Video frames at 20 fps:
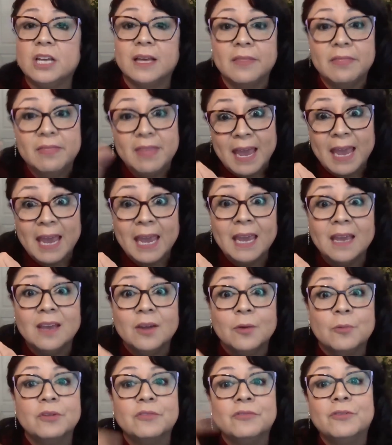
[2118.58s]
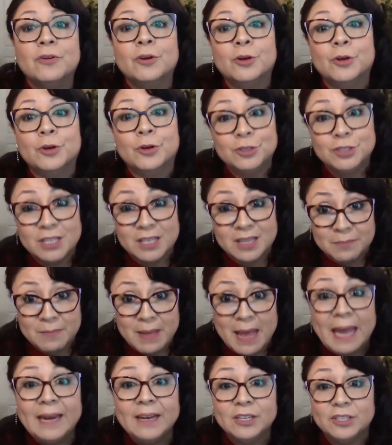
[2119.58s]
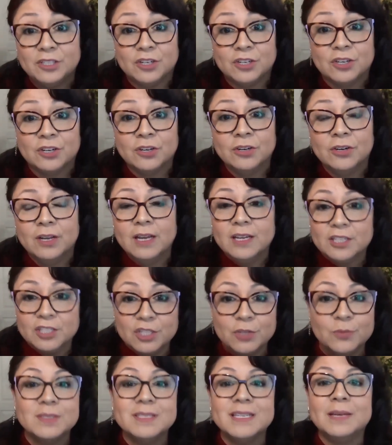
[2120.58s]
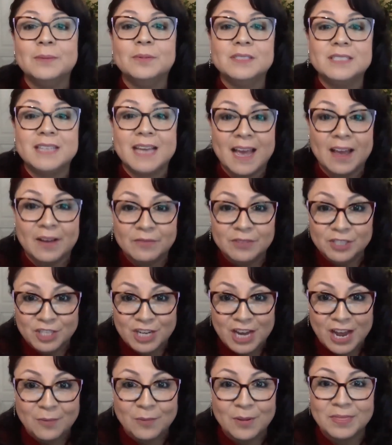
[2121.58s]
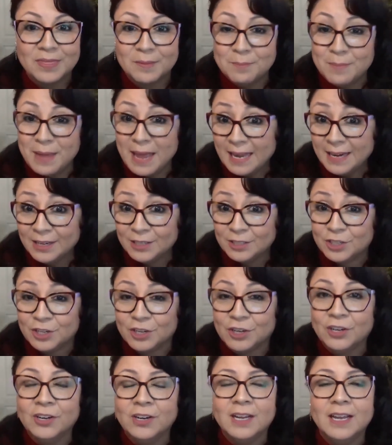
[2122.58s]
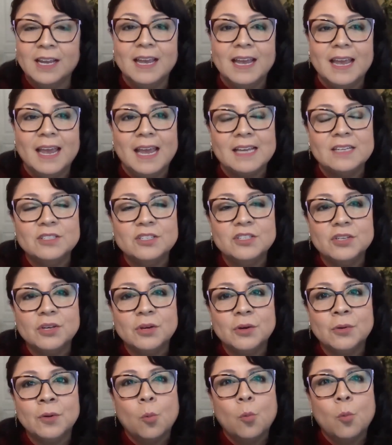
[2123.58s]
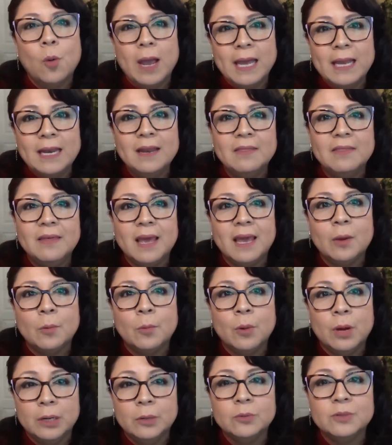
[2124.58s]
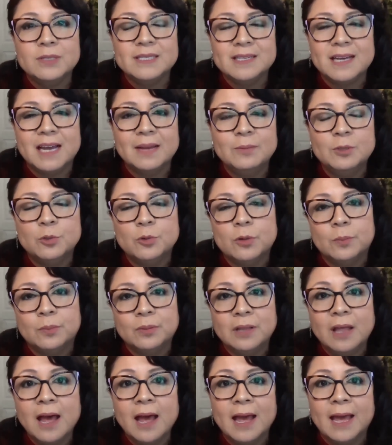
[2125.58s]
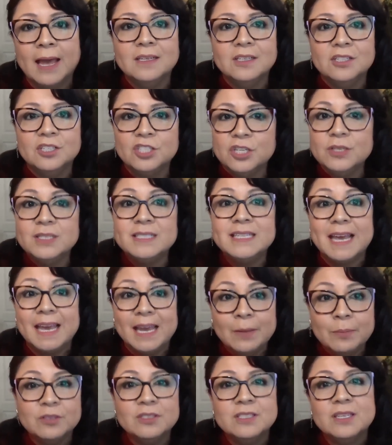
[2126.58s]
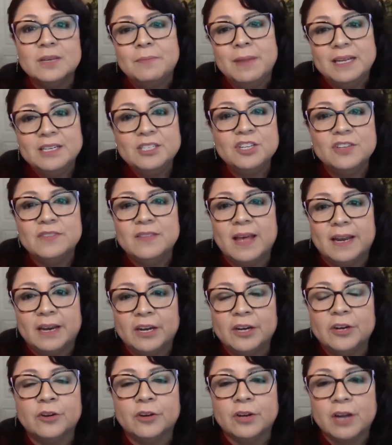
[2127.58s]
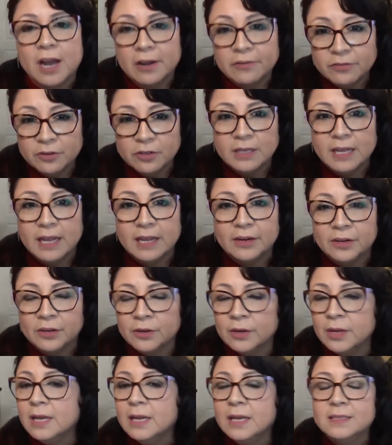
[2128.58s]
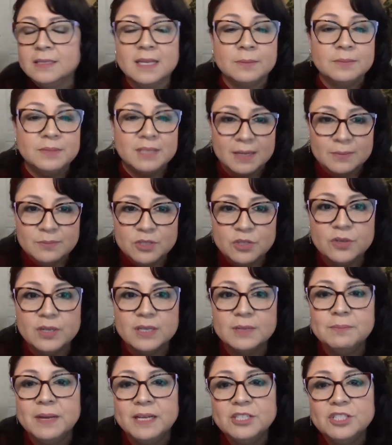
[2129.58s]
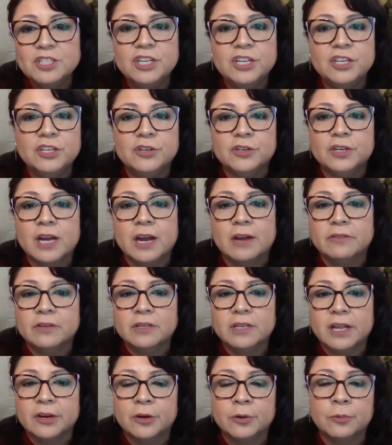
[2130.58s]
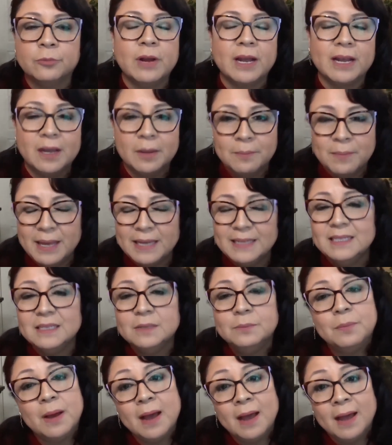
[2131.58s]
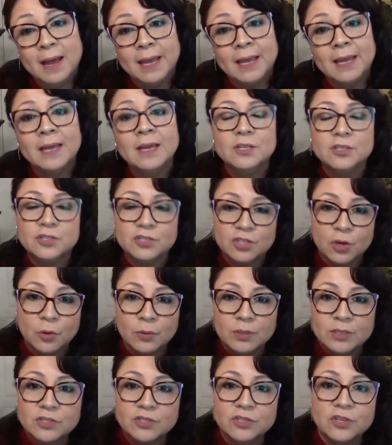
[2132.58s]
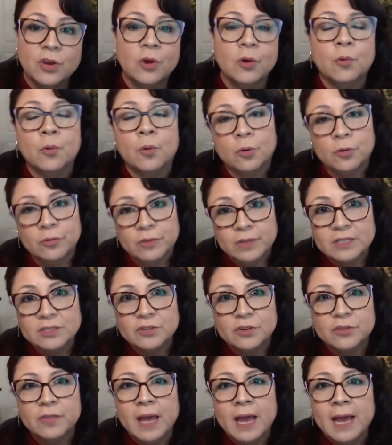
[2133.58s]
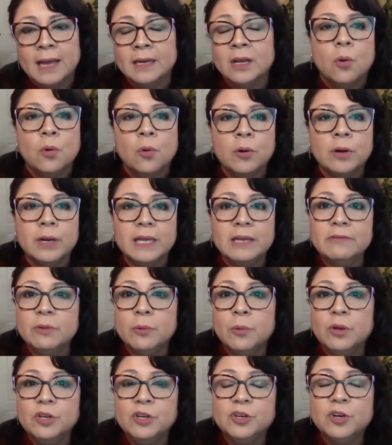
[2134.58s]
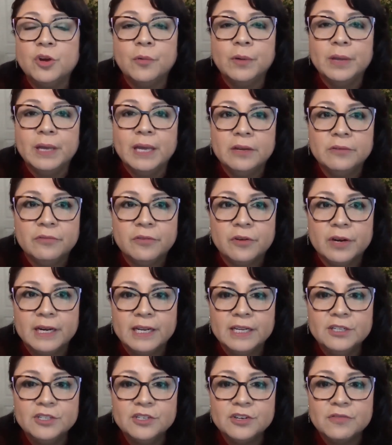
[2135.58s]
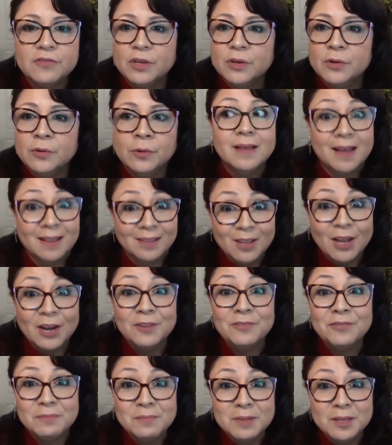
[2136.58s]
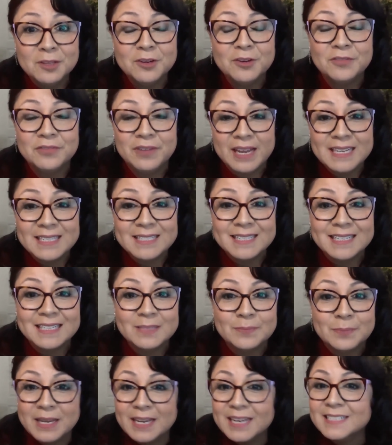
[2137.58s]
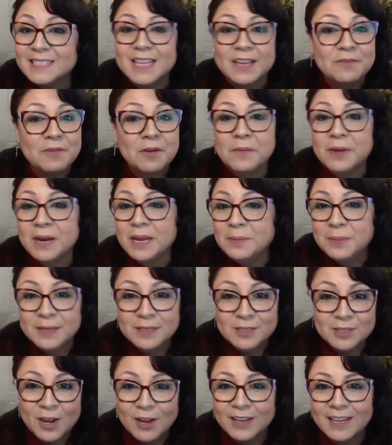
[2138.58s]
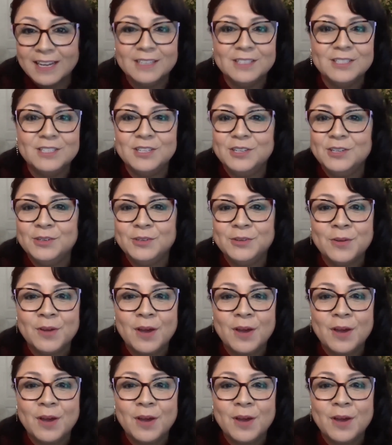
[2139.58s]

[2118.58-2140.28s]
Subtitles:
They referred her to the manager. She was able to have a chat with the manager. And so when it was time to apply, she is able to mention that in her cover letter. Sometimes you can mention in your cover letter recommended by so and so or this or that. Or even when you're going in for an interview, a lot of familiar faces because they've already been talking to you